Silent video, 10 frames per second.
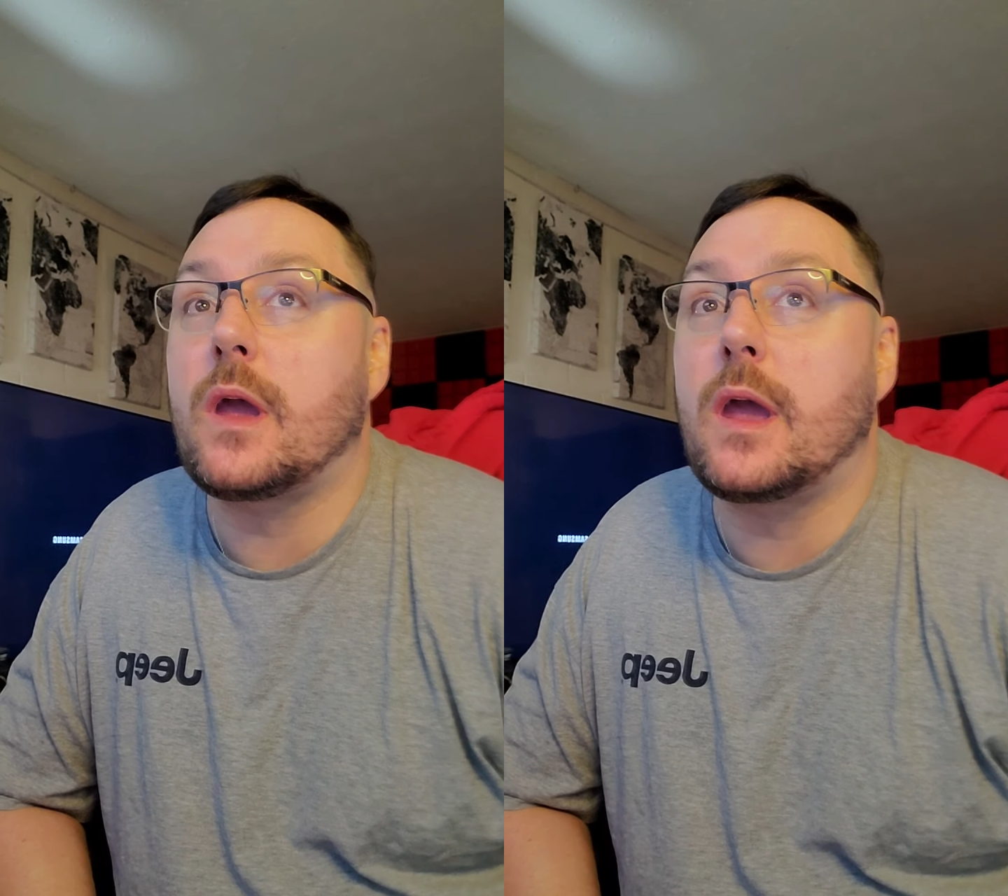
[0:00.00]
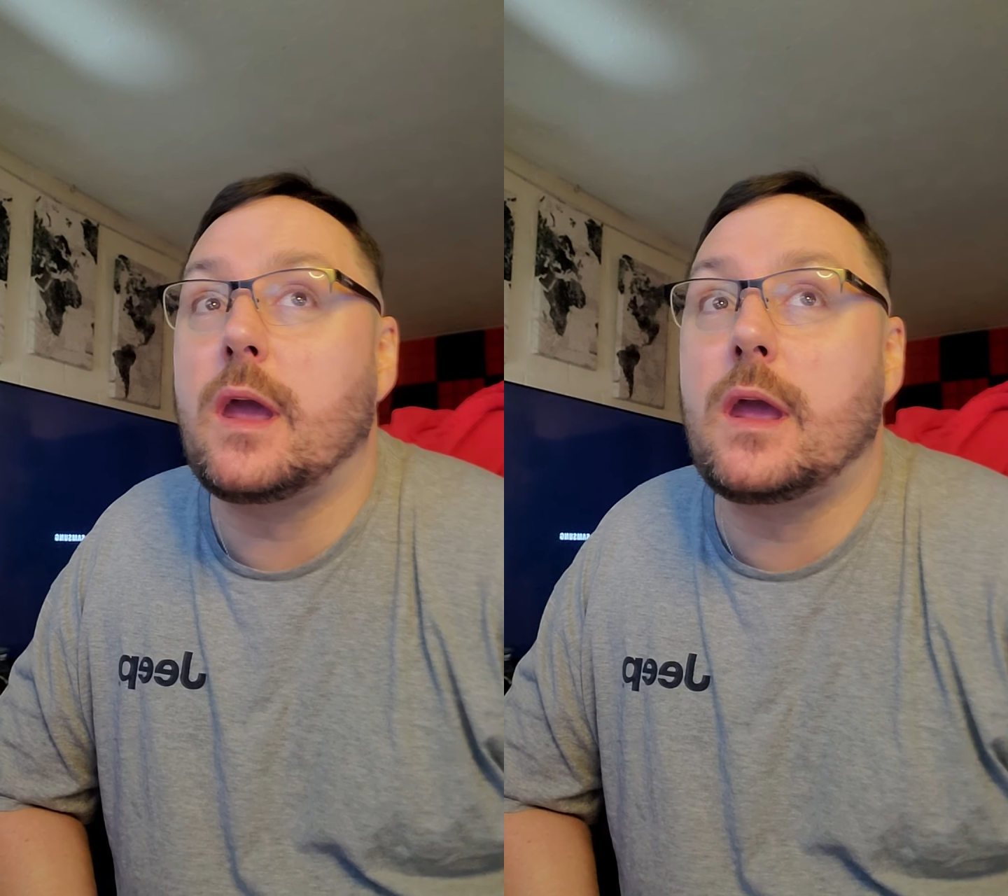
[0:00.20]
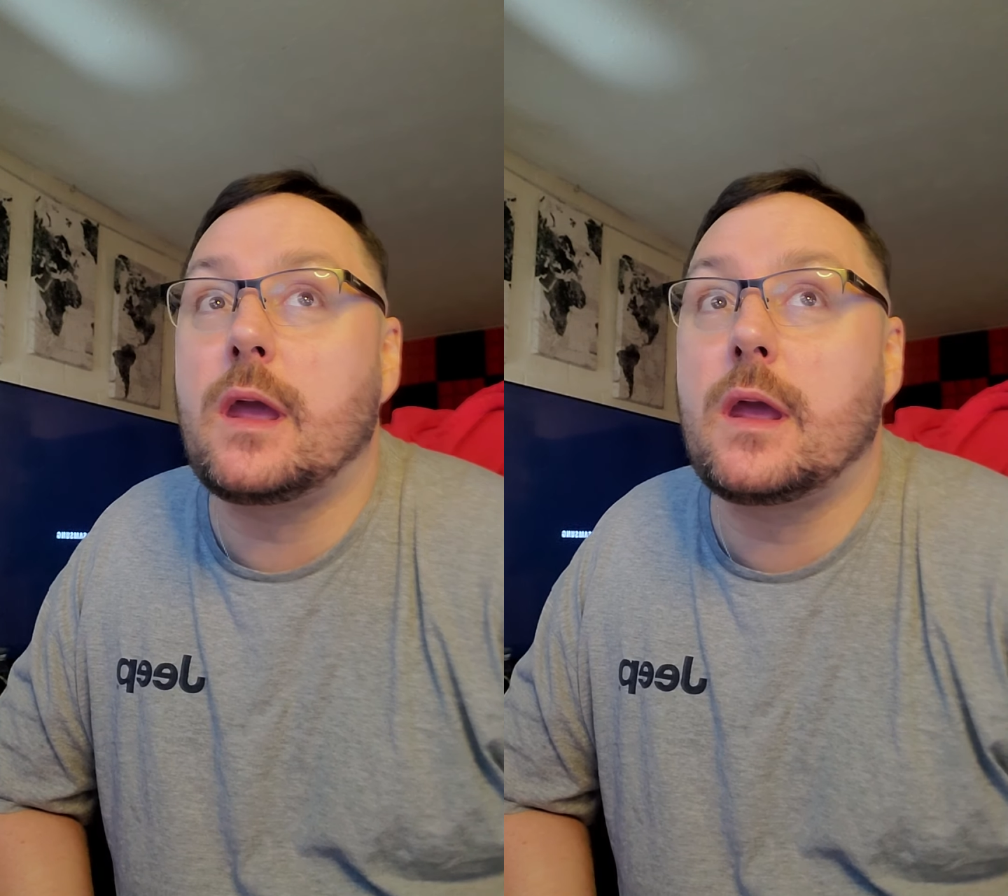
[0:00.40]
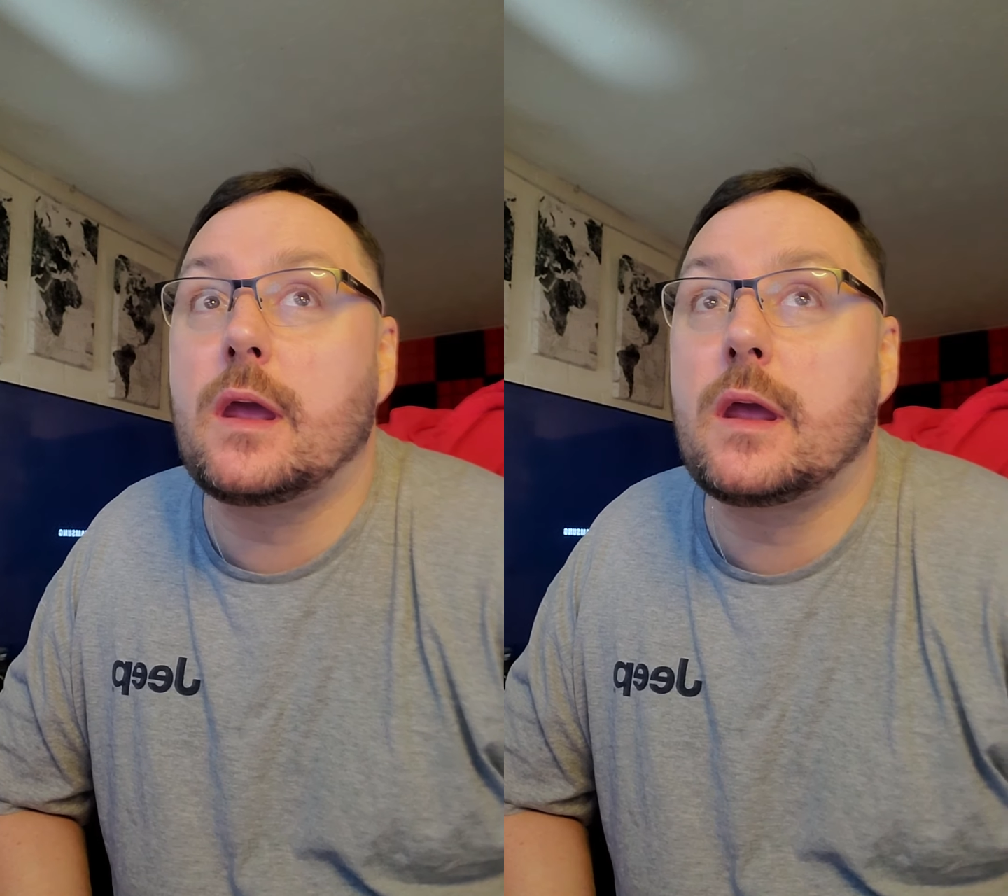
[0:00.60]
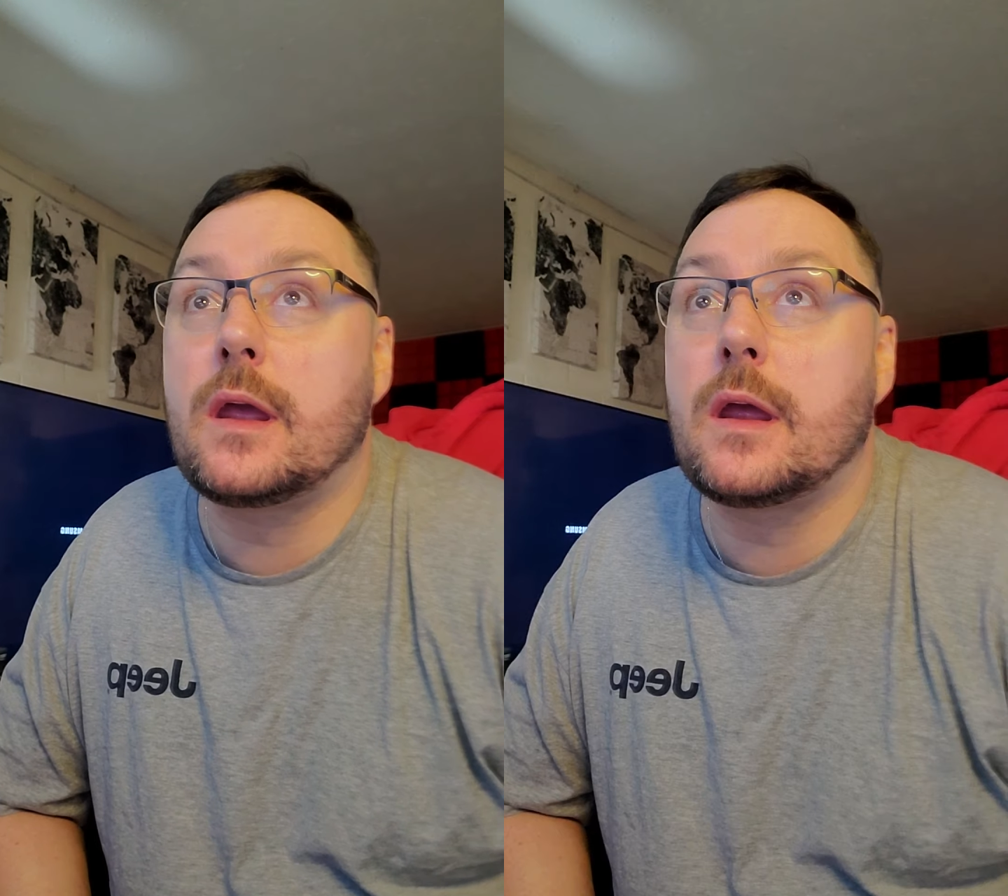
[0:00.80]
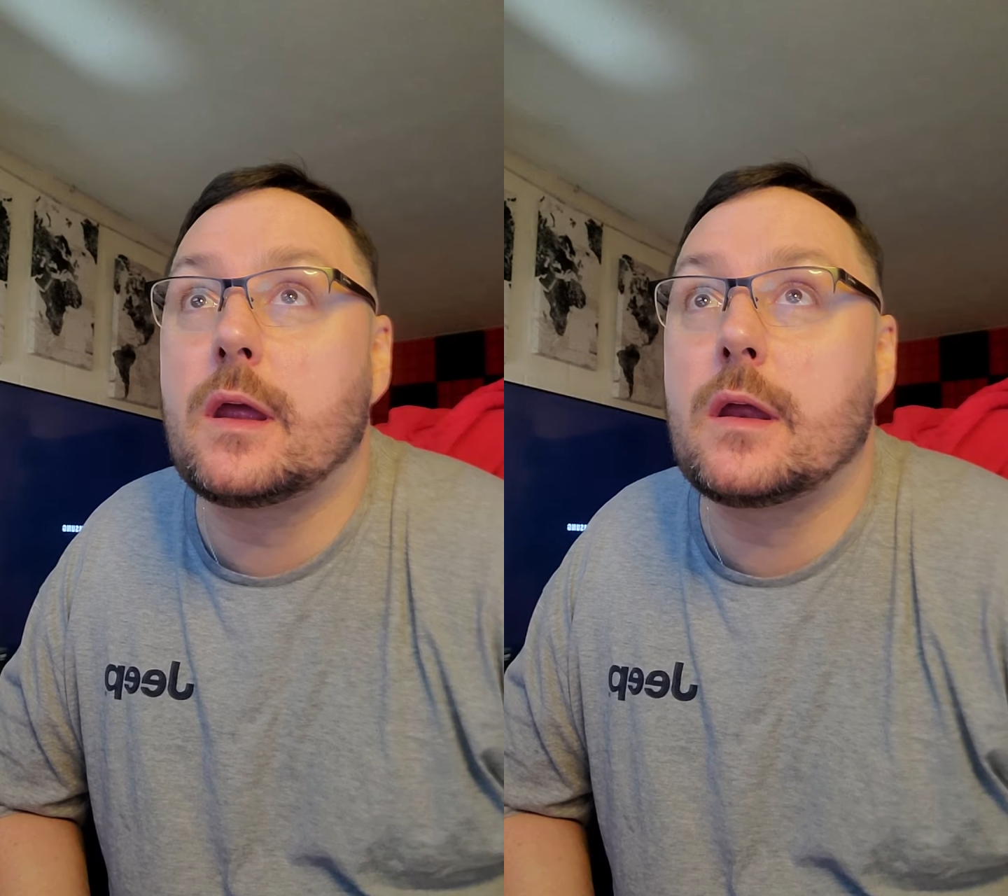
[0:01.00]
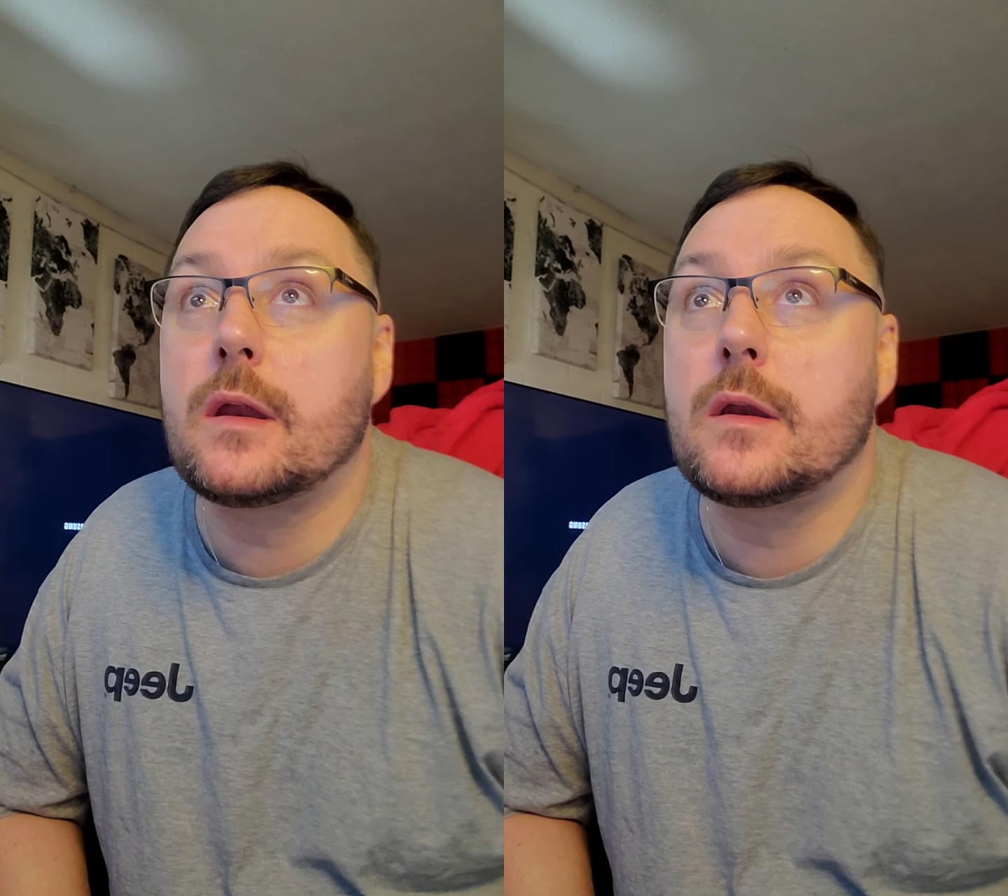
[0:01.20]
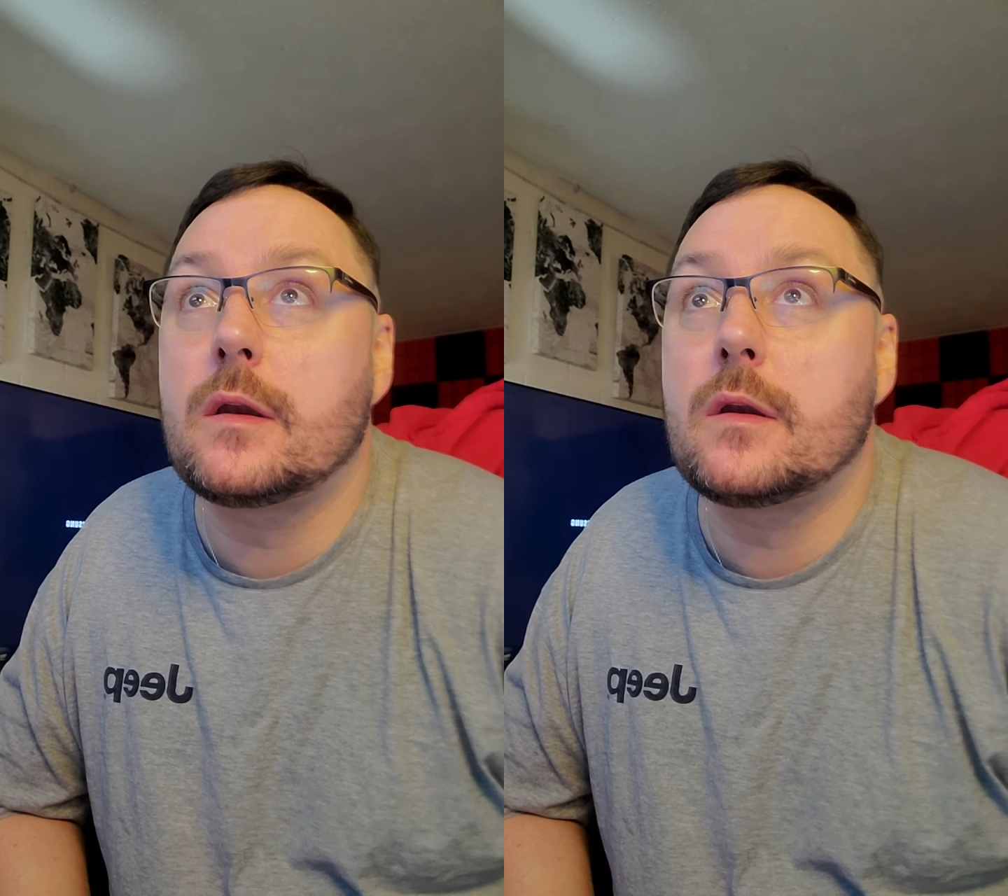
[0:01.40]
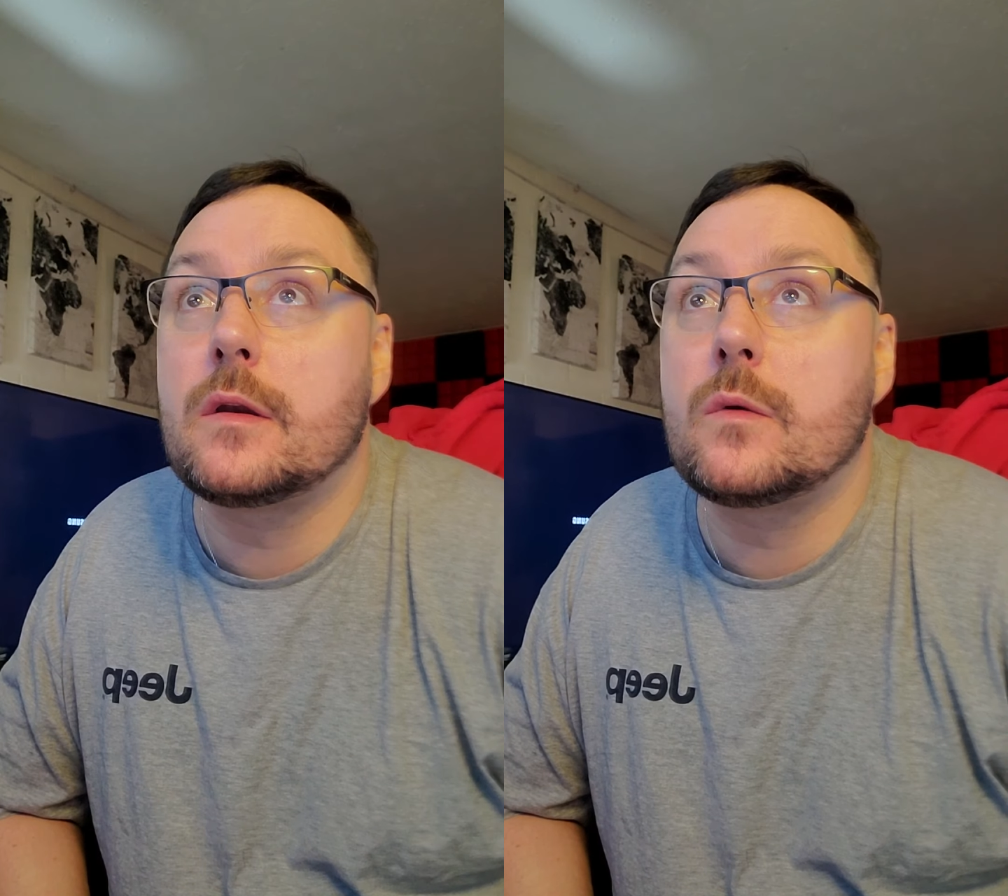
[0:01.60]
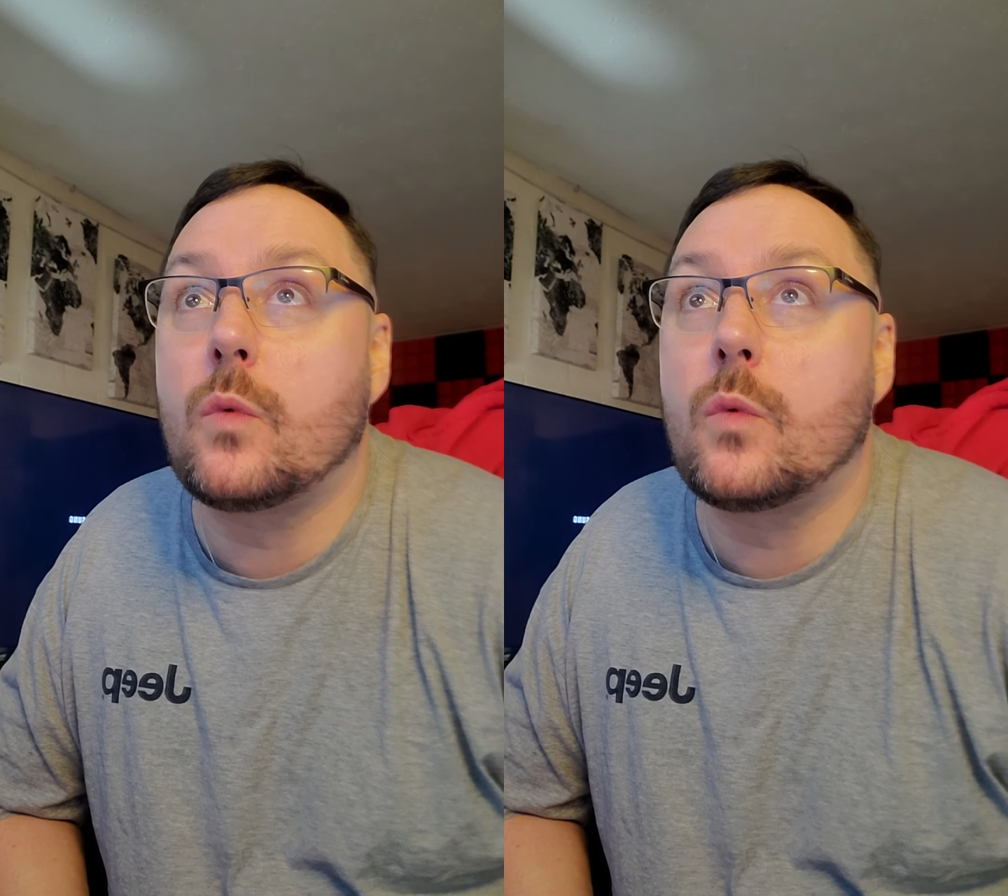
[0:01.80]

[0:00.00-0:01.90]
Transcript: and